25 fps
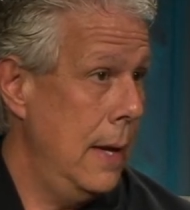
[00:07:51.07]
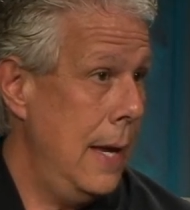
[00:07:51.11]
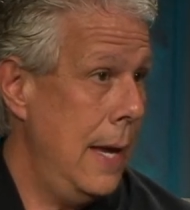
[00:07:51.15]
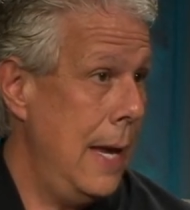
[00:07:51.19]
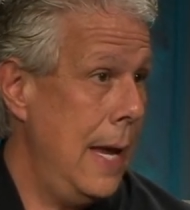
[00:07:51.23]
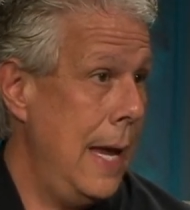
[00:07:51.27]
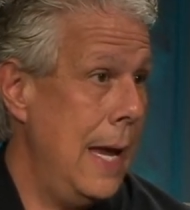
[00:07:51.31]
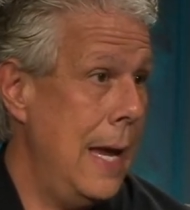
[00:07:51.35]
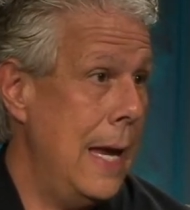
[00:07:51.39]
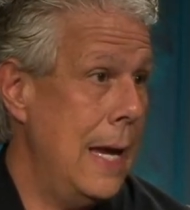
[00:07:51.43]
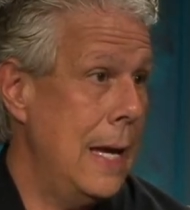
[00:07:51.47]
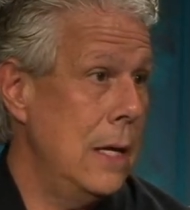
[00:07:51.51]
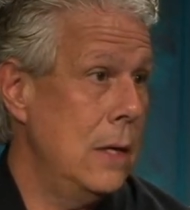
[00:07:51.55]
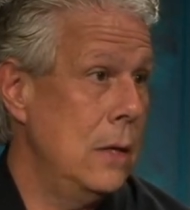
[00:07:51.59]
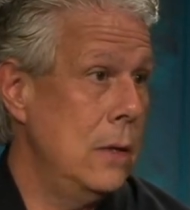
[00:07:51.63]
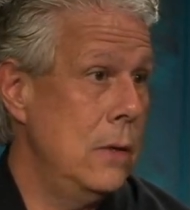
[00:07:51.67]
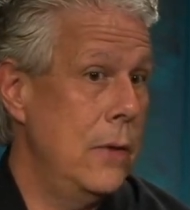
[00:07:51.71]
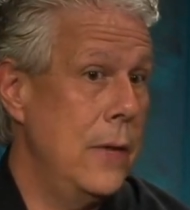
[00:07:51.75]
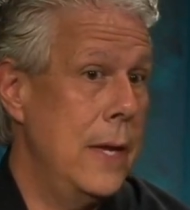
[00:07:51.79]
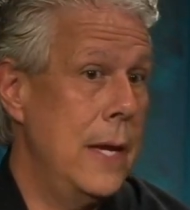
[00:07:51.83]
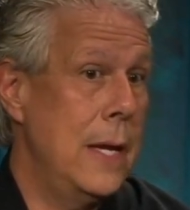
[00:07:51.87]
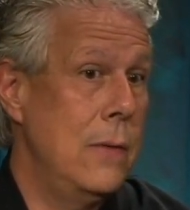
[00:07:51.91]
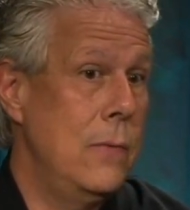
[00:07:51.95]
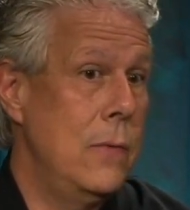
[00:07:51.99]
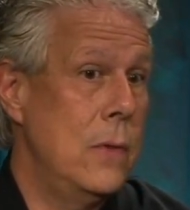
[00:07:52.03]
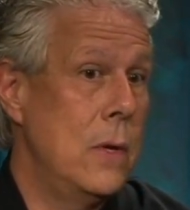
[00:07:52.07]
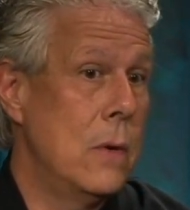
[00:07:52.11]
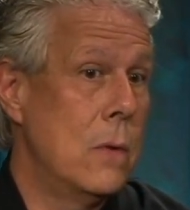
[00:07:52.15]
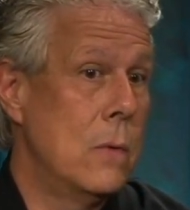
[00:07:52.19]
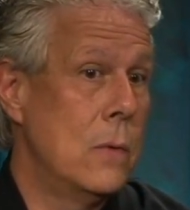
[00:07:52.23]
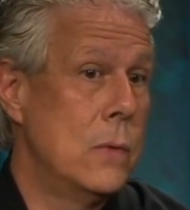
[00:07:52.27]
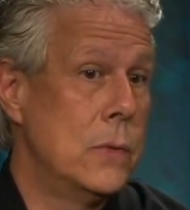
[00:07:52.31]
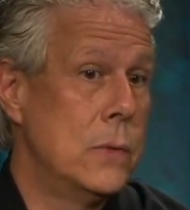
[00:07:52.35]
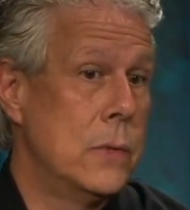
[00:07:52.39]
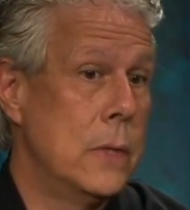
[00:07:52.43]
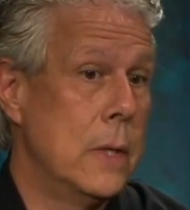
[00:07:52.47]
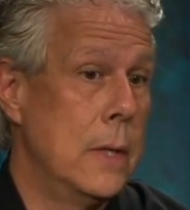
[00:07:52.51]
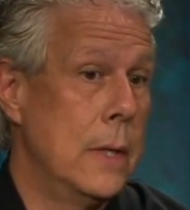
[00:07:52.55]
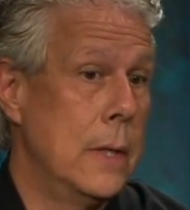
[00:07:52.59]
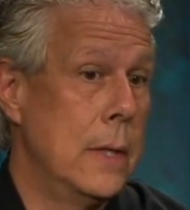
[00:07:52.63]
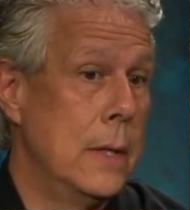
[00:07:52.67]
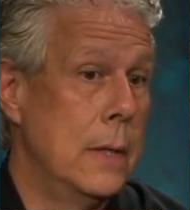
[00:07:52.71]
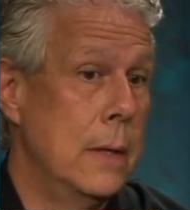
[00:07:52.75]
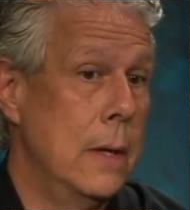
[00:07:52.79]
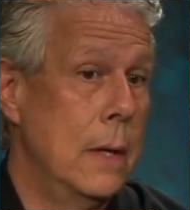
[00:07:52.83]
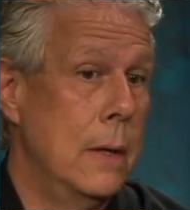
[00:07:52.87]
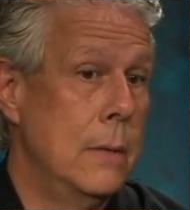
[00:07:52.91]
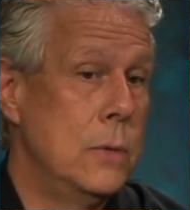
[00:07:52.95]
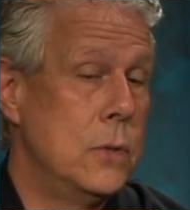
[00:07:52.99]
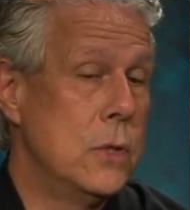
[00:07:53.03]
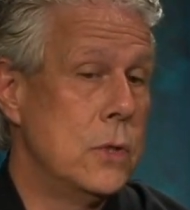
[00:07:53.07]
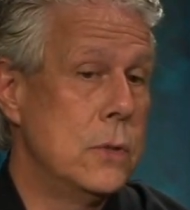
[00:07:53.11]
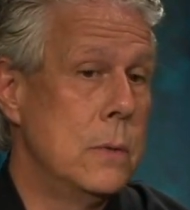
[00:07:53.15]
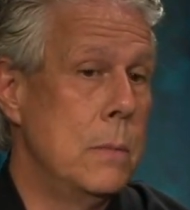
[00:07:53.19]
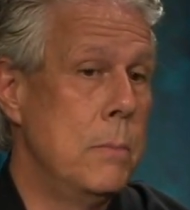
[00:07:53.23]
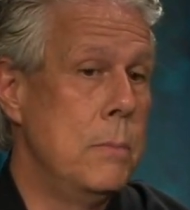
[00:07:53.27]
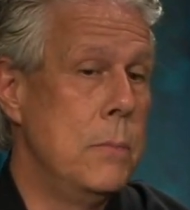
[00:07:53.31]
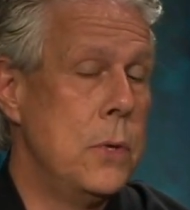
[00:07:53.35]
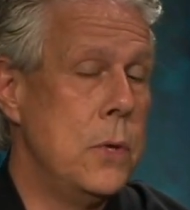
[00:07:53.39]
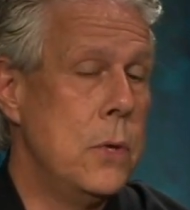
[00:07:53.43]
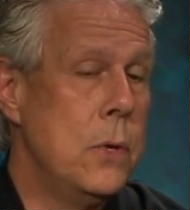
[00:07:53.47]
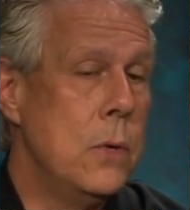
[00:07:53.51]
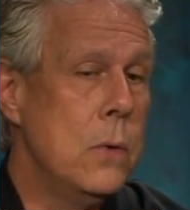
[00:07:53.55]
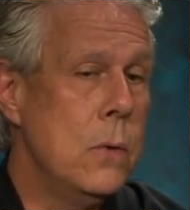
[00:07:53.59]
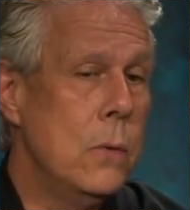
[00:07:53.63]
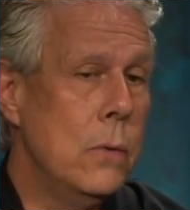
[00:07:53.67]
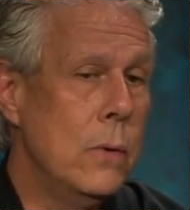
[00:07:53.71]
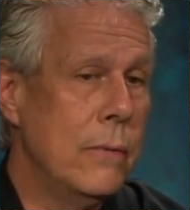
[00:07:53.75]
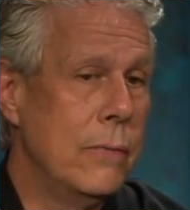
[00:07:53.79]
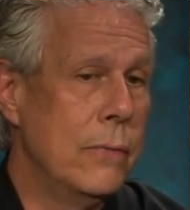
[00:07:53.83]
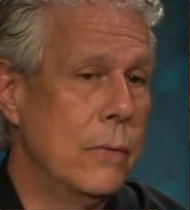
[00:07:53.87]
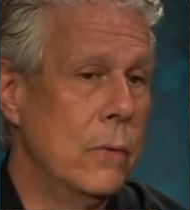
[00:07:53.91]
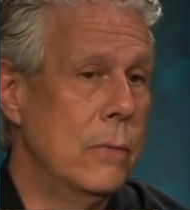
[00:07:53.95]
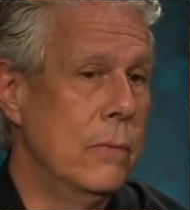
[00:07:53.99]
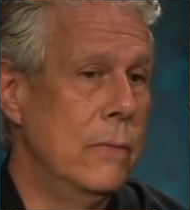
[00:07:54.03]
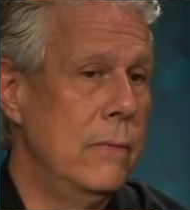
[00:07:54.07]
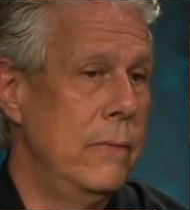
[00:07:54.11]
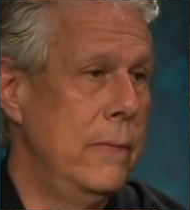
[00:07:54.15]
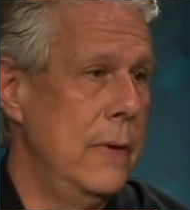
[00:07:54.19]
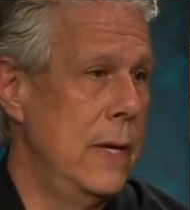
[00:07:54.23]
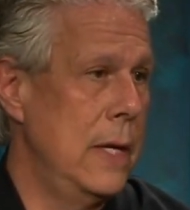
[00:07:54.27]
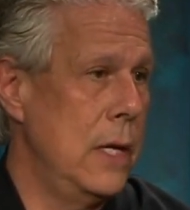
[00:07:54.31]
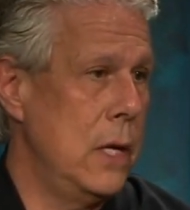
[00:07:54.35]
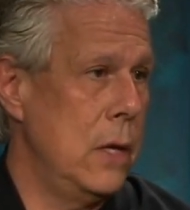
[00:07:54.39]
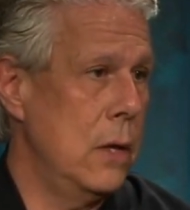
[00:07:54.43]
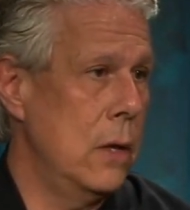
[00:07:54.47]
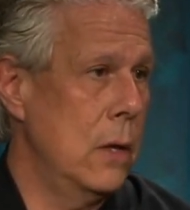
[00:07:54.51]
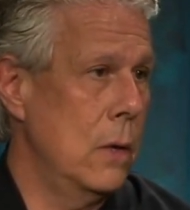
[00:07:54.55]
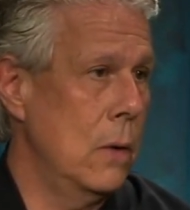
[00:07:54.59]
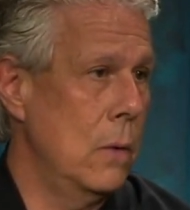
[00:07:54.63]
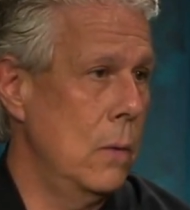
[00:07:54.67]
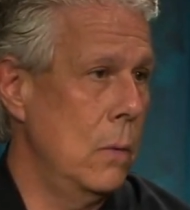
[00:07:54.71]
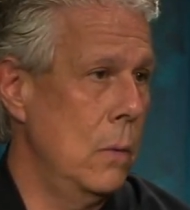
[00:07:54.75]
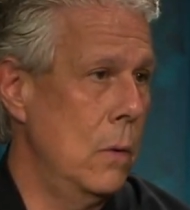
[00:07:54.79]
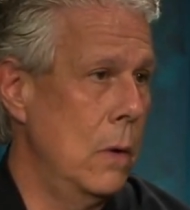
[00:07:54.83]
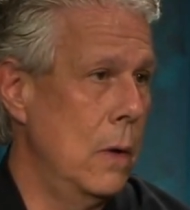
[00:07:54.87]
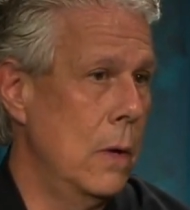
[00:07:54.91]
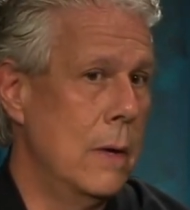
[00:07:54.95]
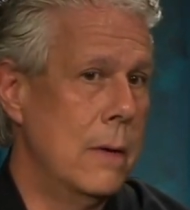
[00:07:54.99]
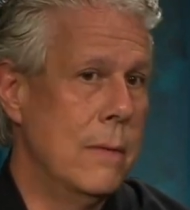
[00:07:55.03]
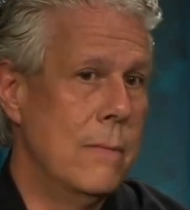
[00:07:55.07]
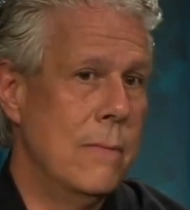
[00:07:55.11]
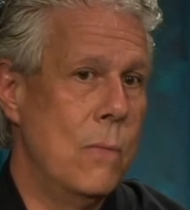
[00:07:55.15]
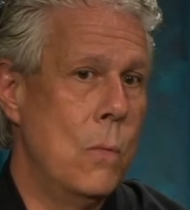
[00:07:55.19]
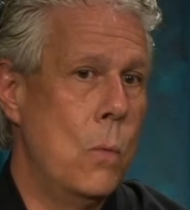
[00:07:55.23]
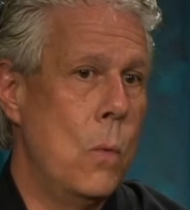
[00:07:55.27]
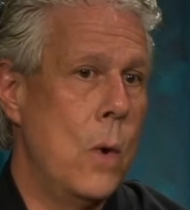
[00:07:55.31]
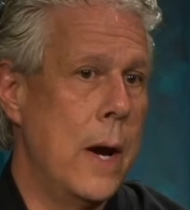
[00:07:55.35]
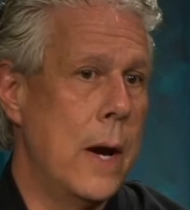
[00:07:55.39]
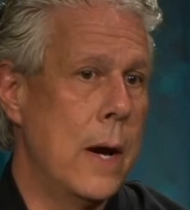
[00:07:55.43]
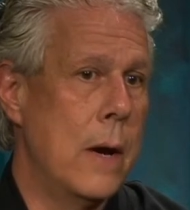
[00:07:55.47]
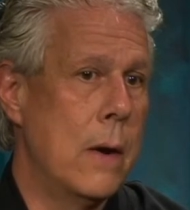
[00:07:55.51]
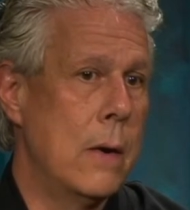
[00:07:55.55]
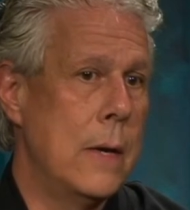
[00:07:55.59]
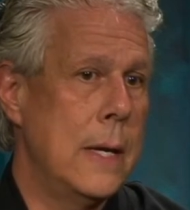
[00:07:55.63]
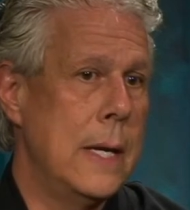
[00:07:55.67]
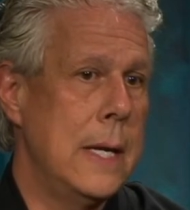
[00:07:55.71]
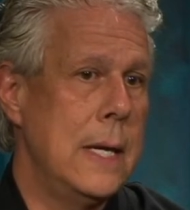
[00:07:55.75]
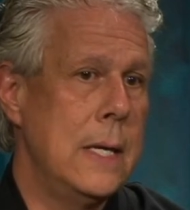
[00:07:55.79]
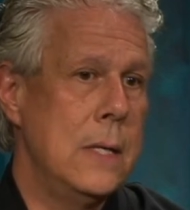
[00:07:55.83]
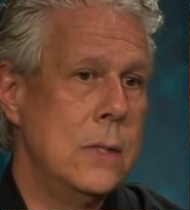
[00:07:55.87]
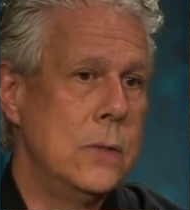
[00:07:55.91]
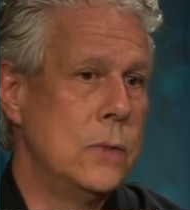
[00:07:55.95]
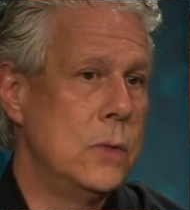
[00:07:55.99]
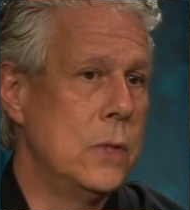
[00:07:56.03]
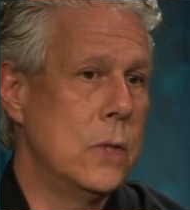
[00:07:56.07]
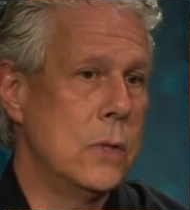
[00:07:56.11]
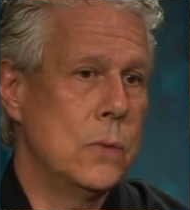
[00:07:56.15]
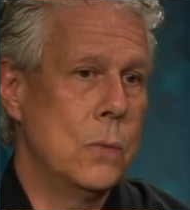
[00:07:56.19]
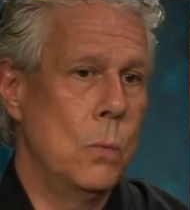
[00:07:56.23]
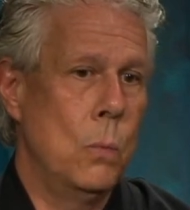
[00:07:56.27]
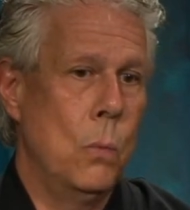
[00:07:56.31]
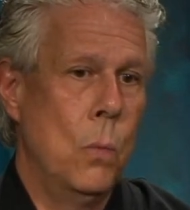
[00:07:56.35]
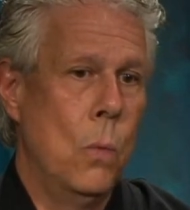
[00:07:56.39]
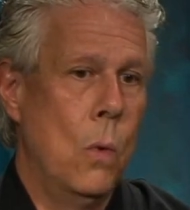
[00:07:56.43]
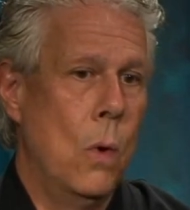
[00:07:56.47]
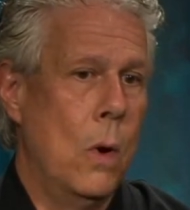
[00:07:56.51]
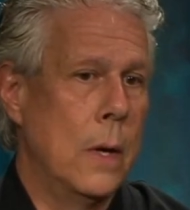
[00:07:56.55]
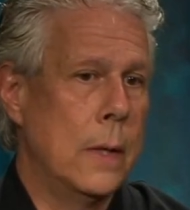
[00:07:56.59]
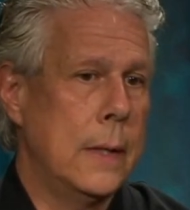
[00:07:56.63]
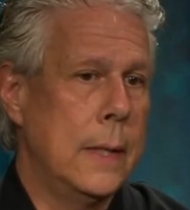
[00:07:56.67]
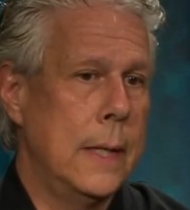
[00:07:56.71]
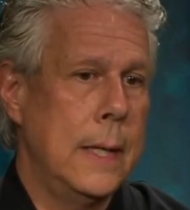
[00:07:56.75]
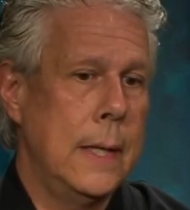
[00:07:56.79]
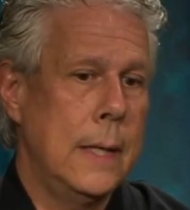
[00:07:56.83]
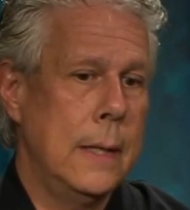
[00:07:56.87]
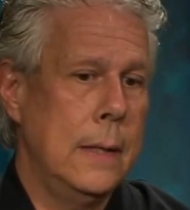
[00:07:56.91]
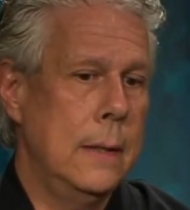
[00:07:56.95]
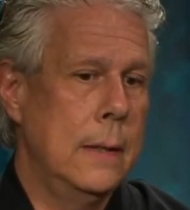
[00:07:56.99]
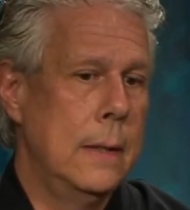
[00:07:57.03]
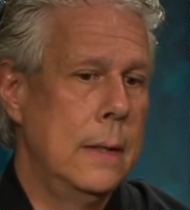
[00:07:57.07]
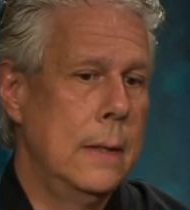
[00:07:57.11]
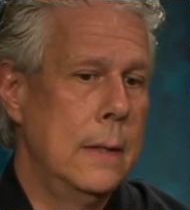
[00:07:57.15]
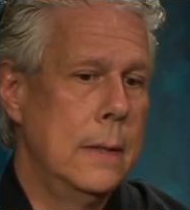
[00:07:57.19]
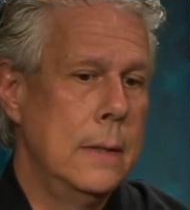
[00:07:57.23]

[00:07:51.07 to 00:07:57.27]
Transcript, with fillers: And then there is just a beautiful video of where he's just walking